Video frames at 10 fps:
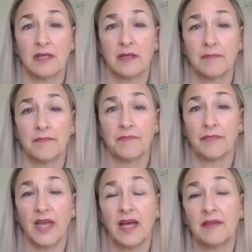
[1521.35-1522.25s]

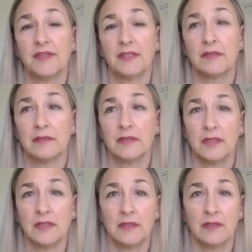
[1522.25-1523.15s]
Advil
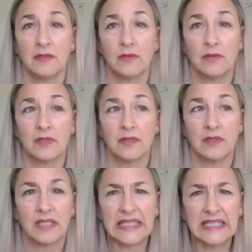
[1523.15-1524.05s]
or
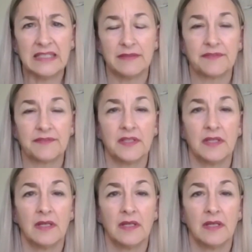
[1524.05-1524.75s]
Aleve,